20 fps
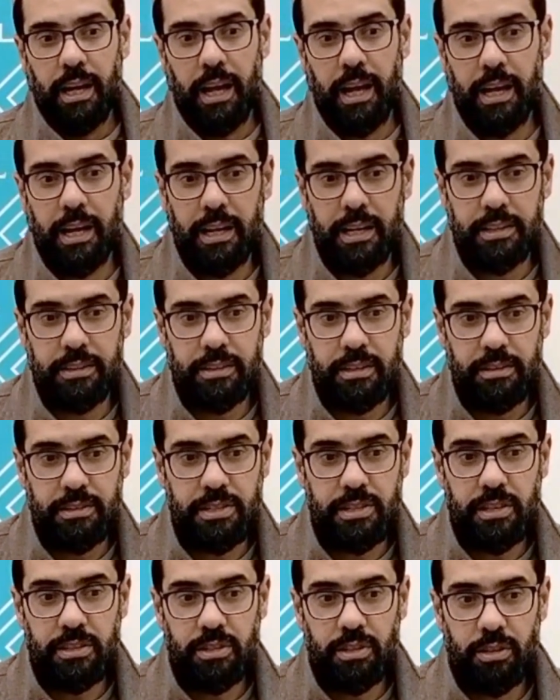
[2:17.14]
And the
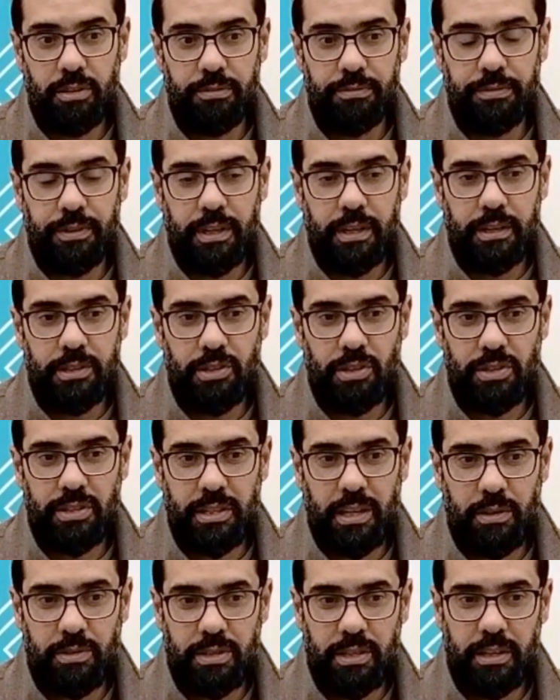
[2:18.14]
city of,
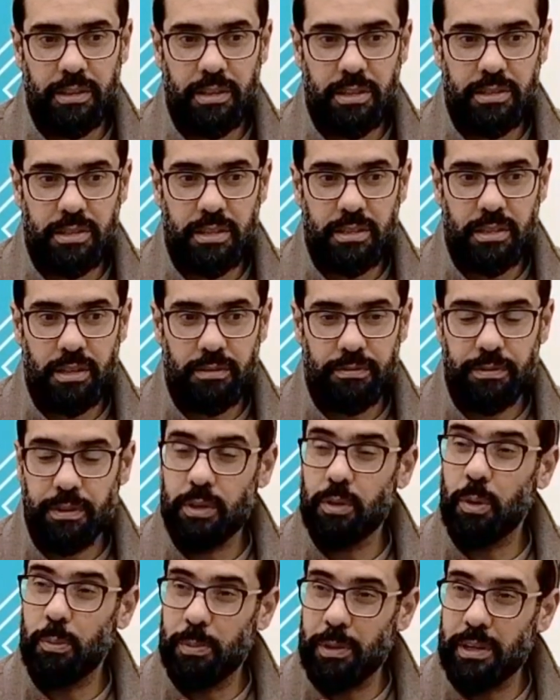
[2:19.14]
just outside the city of
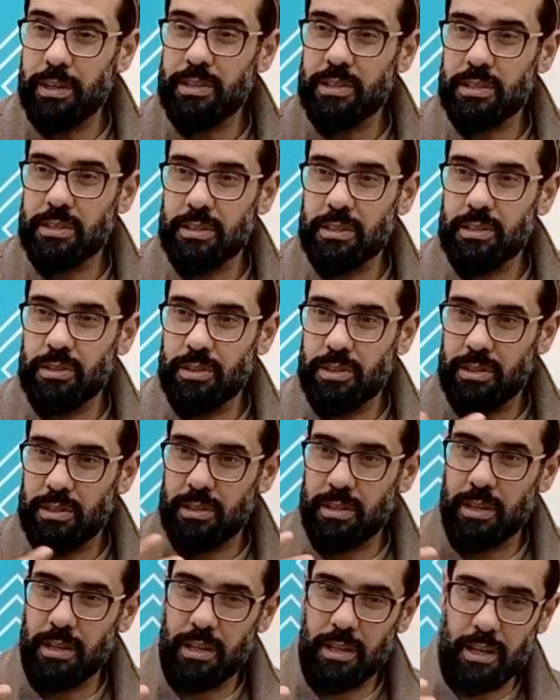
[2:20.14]
Velopes,
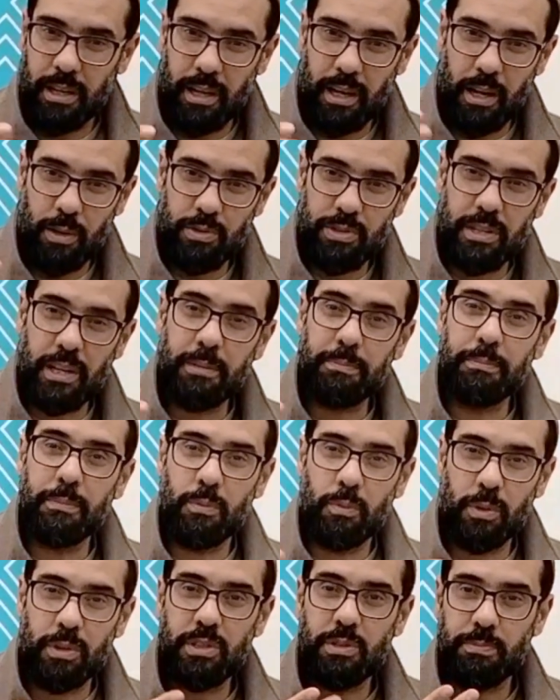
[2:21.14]
just outside
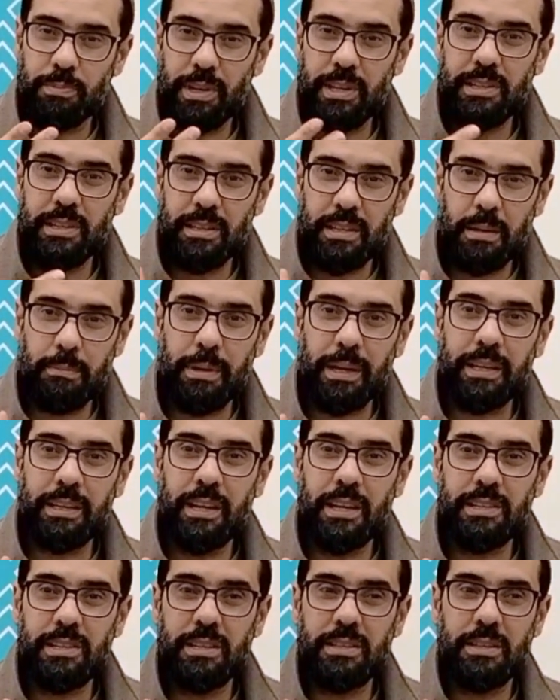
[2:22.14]
what's present-day
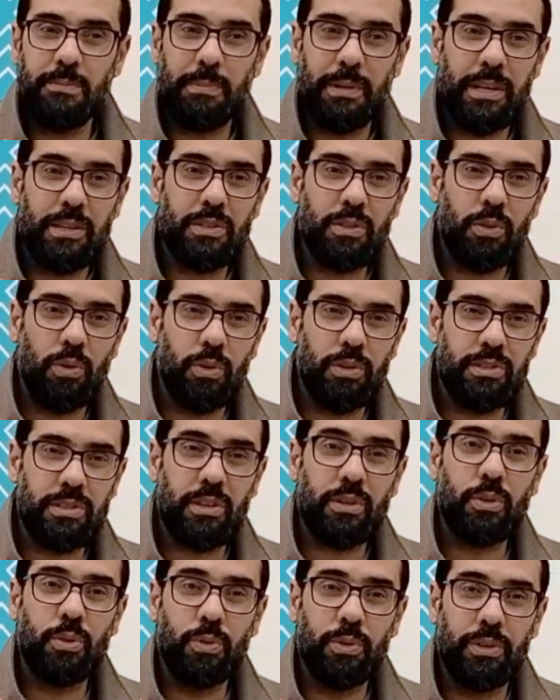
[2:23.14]
Meknes, is a place called
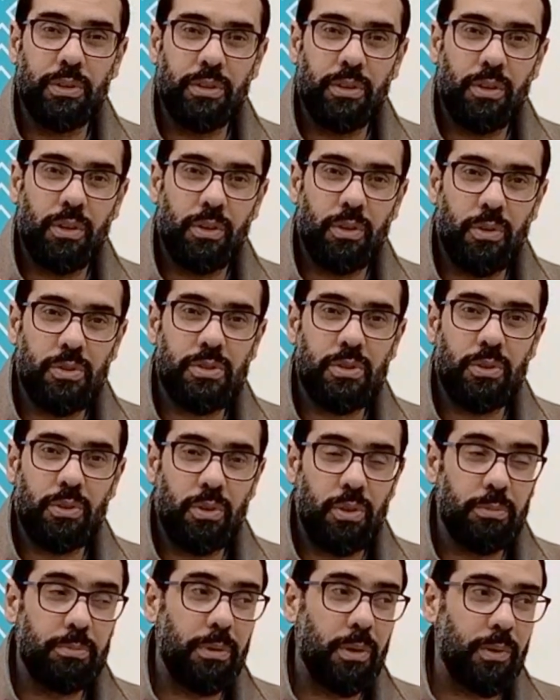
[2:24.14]
Zarhoun, or also
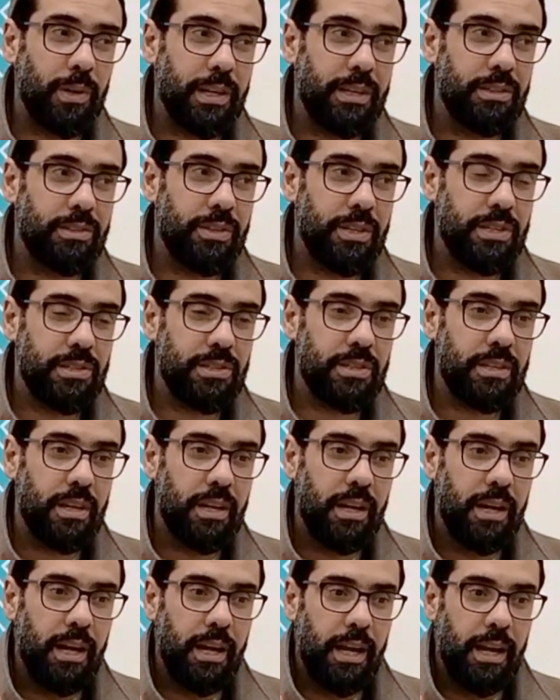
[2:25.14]
called Mawla Idris.
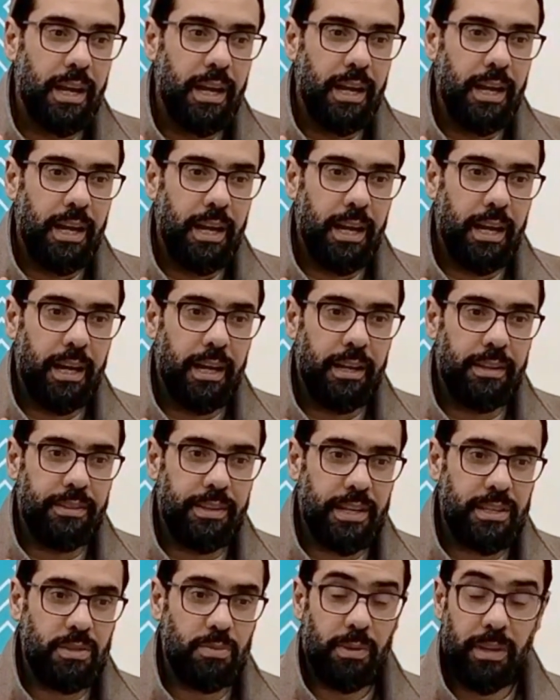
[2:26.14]
And
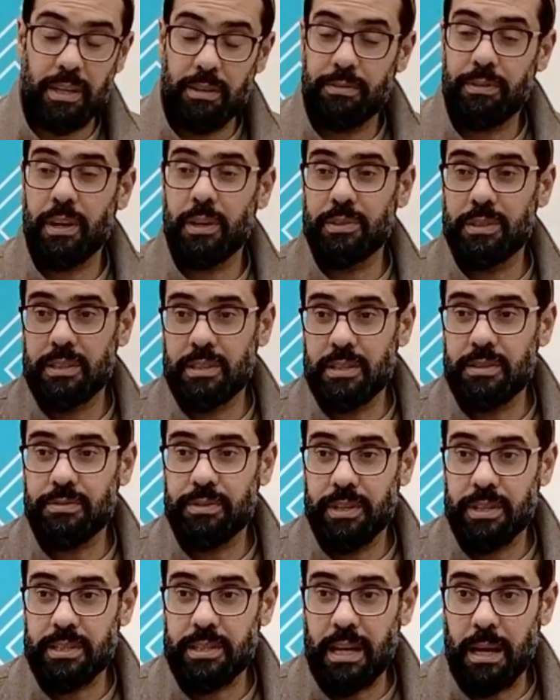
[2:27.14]
that's where he founded his
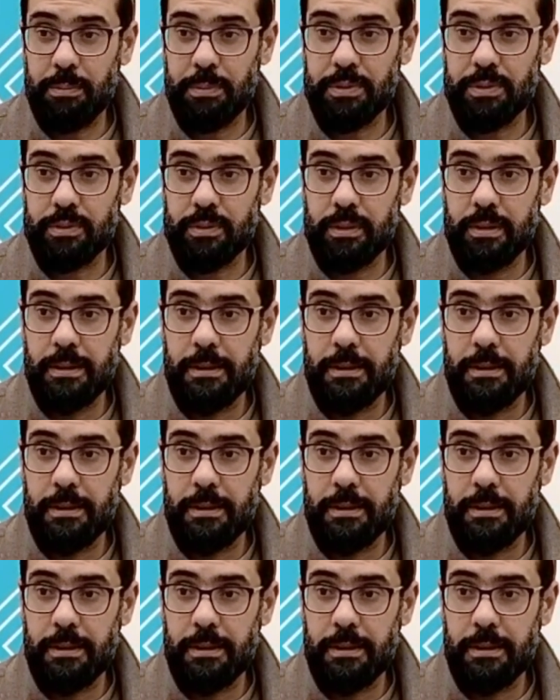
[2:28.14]
first capital.